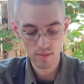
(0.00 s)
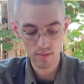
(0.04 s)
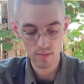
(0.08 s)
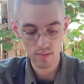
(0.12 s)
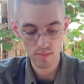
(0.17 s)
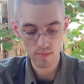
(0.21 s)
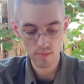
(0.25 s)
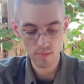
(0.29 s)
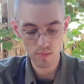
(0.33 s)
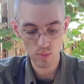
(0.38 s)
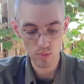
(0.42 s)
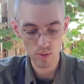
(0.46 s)

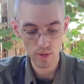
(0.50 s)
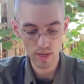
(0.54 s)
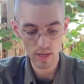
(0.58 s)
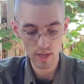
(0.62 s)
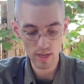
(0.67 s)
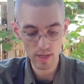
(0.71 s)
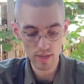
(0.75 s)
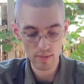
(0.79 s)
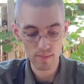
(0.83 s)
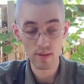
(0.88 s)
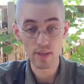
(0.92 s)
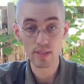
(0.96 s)
for
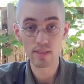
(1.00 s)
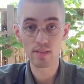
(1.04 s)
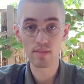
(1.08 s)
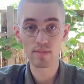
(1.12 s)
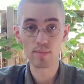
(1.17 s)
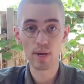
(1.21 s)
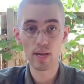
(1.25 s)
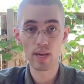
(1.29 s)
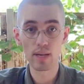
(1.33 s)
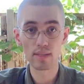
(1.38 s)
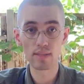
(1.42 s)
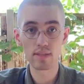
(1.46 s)
a defensive
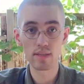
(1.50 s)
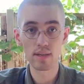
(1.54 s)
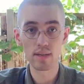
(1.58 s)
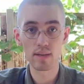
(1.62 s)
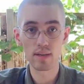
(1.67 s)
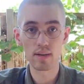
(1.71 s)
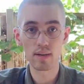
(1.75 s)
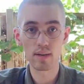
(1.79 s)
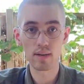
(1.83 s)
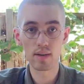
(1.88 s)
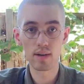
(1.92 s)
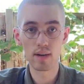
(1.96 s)

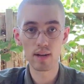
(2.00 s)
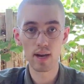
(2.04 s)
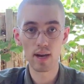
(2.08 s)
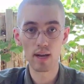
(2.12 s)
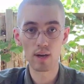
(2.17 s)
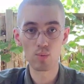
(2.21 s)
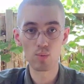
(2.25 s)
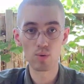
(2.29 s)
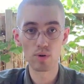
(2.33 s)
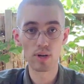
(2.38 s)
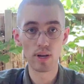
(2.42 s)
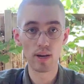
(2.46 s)
magazine, I
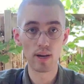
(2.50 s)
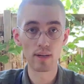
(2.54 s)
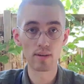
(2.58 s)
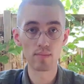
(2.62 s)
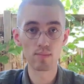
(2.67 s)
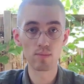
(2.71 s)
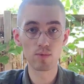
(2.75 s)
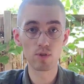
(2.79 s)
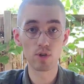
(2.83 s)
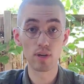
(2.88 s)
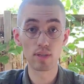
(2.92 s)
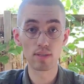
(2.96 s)
would not
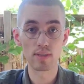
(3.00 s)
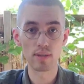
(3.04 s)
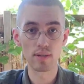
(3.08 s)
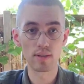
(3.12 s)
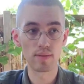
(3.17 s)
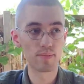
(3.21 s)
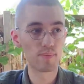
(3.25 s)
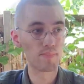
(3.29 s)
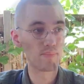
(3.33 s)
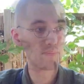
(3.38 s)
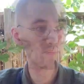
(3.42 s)
trust it.